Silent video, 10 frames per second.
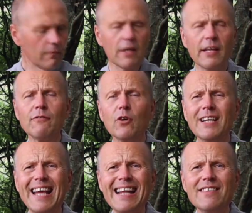They've got
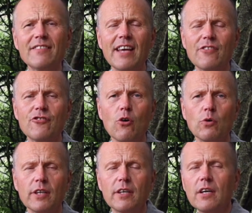an inset
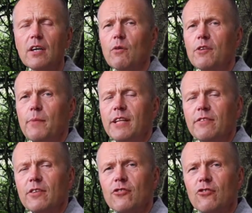shoulder, which means
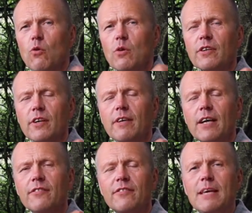the shoulder
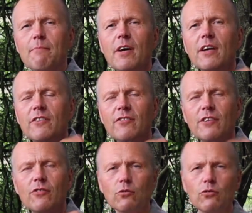seam
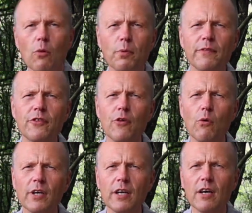sits on top of the
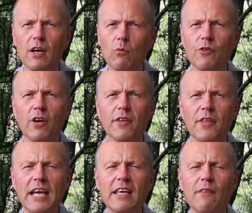shoulder, which I
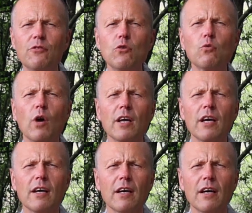think gives you quite
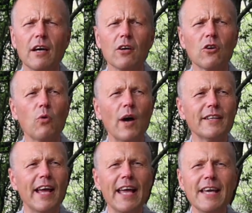
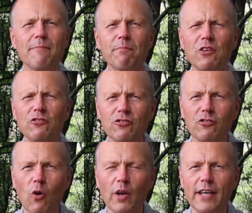a
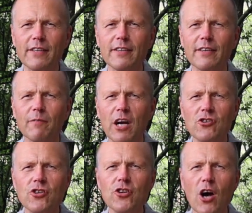solid and
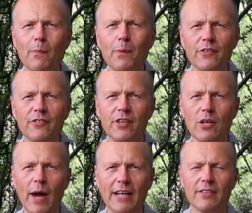sharp
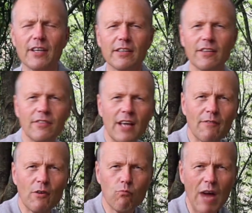silhouette. Doesn't
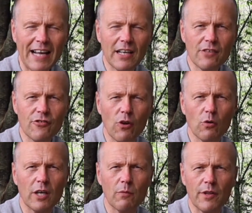have a raglan
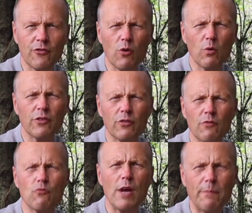shoulder where the shoulder sort
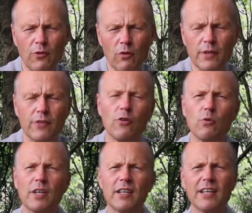of drapes over the
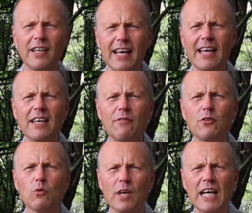shoulder. It gives
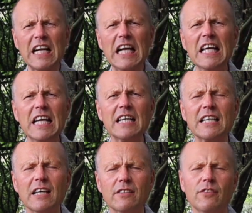you quite a clear
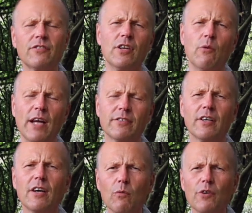cut silhouette,
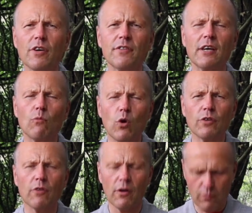which I think
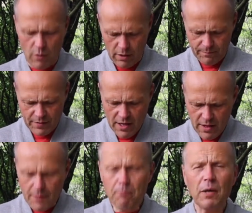works rather well.
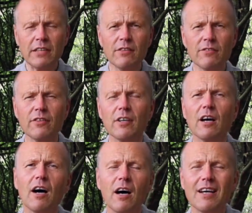The buttons
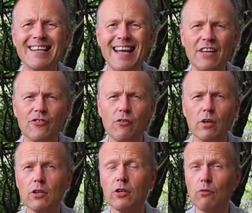are
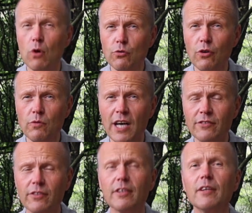natural Corozo
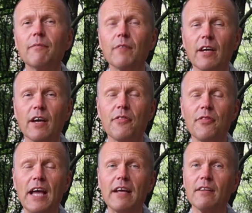nut, and I
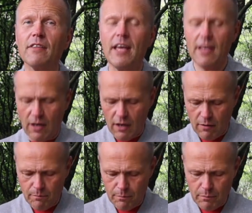think they
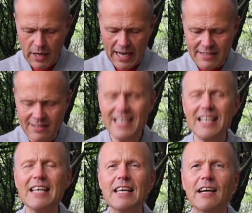are
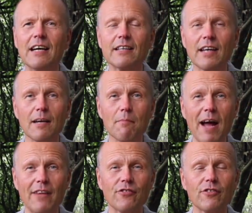ideally color
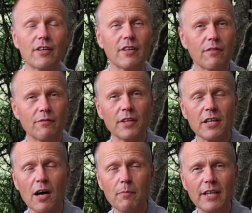matched for the
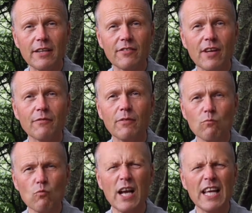garment itself.
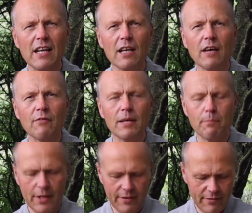Really lovely
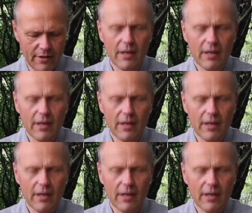piece.